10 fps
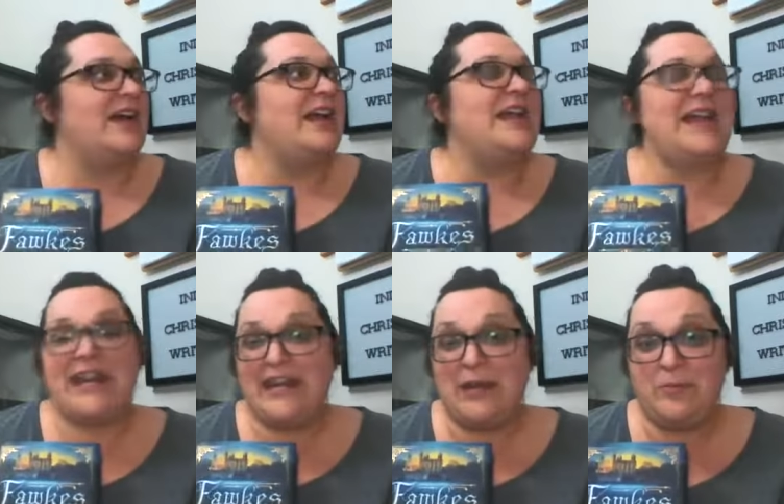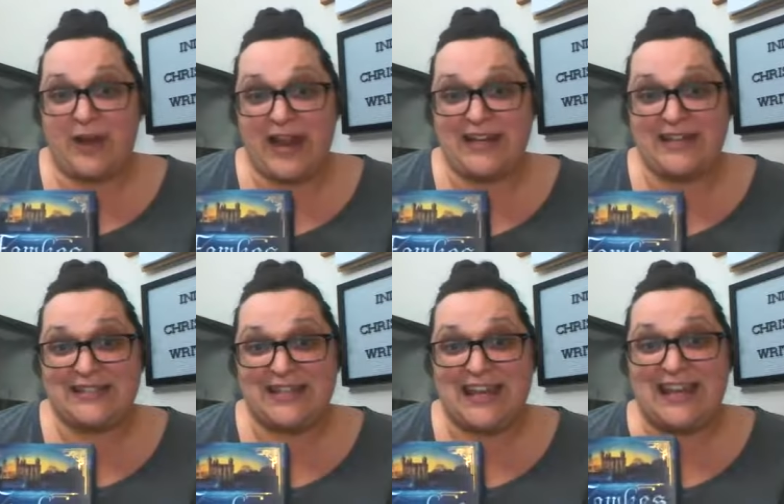Nadine
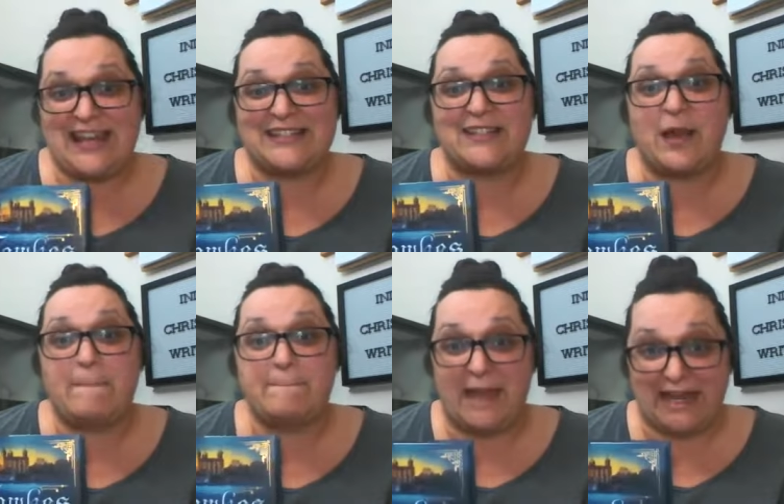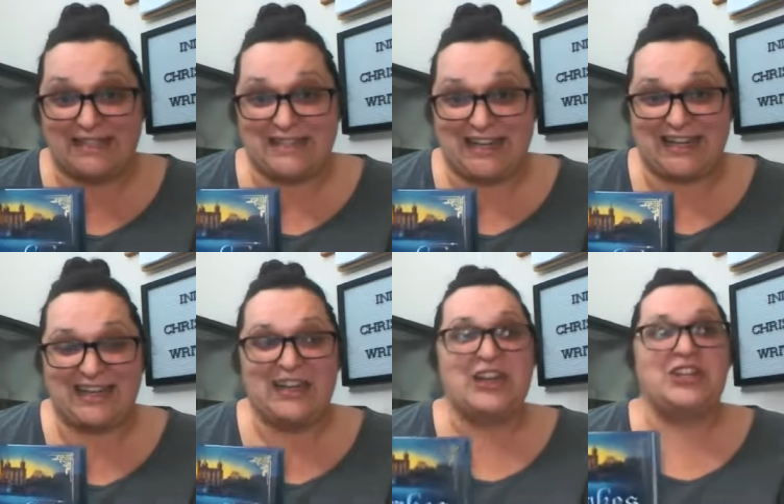Brandes is amazing.
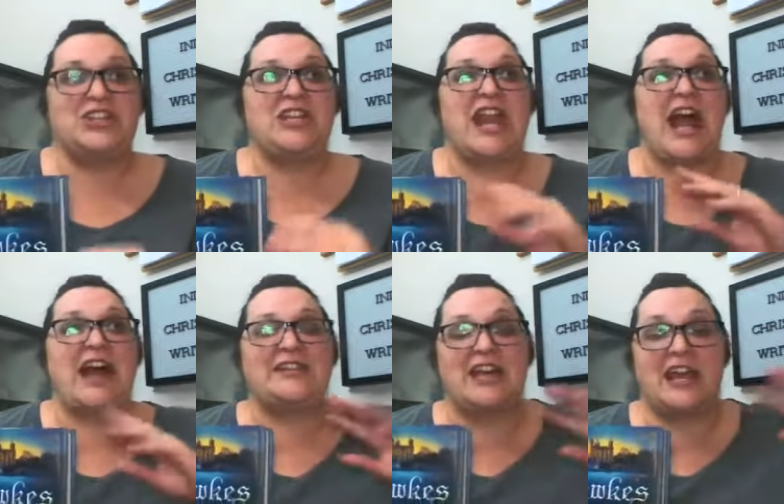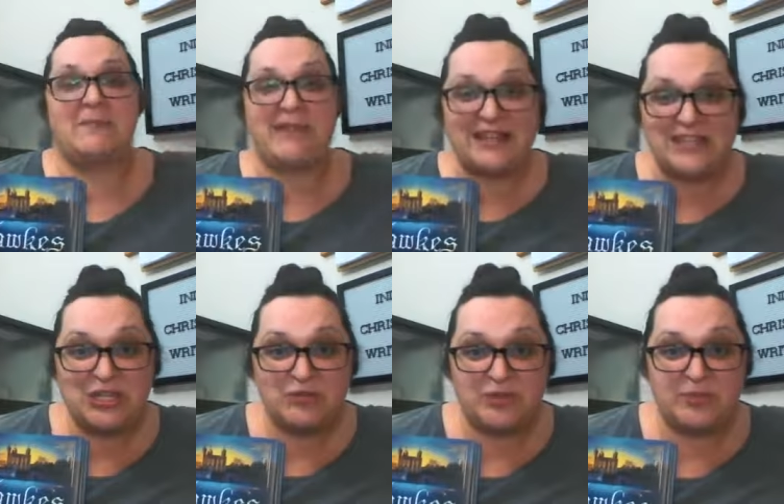She has an amazing
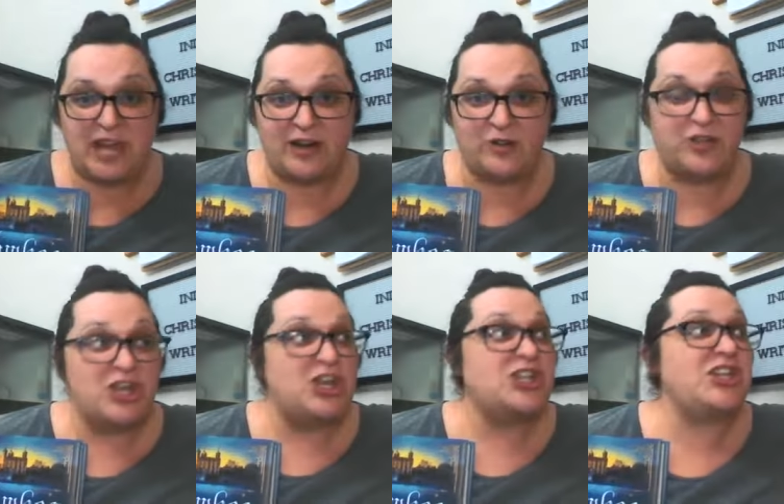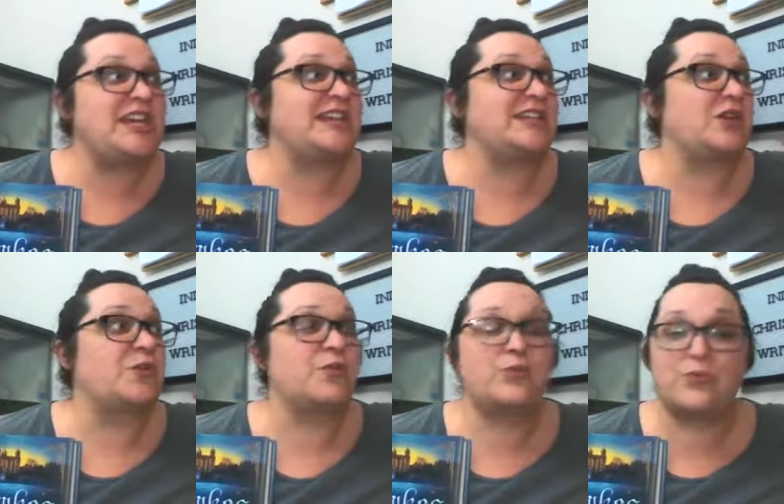YouTube channel. She is a
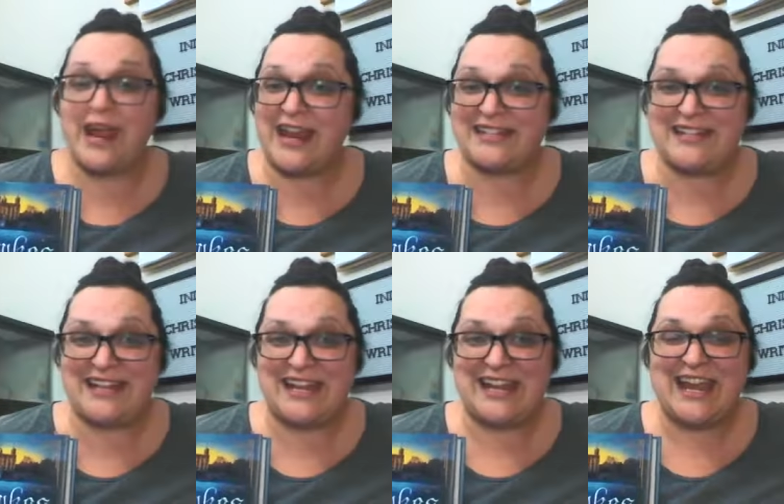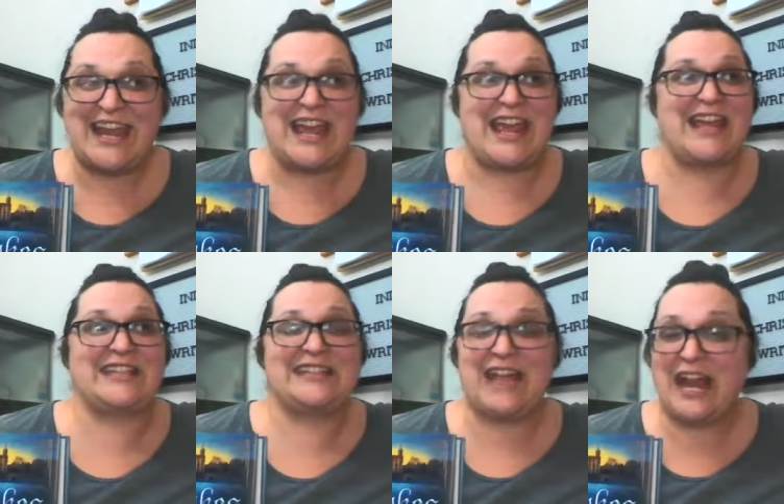crazy,
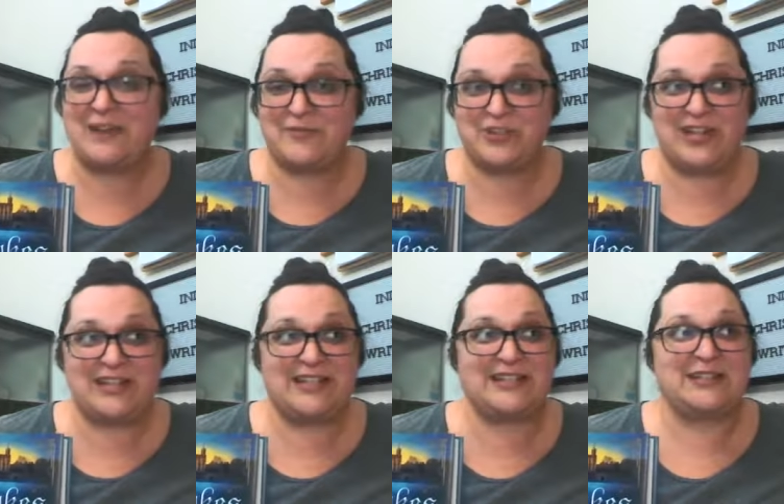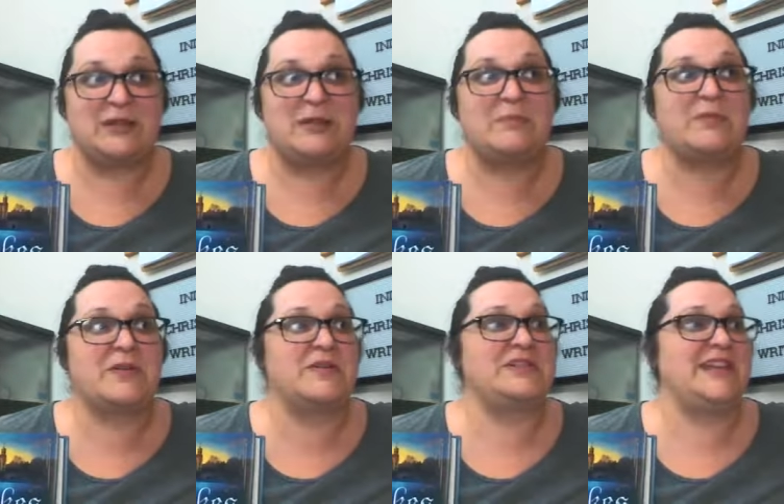excited for Jesus
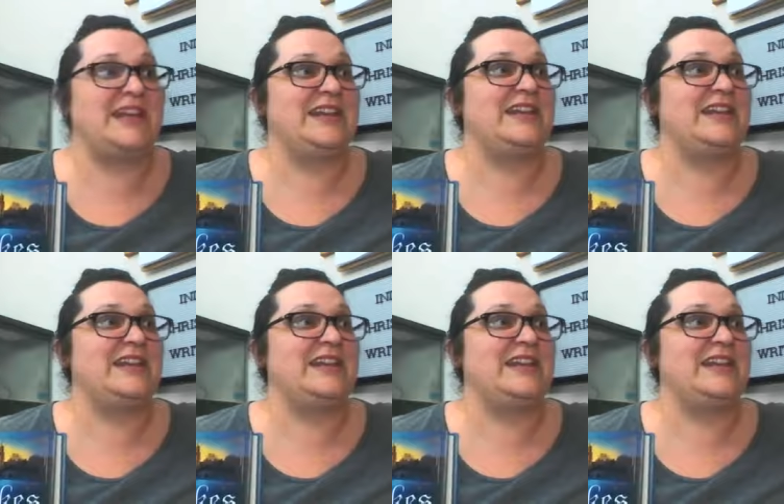person.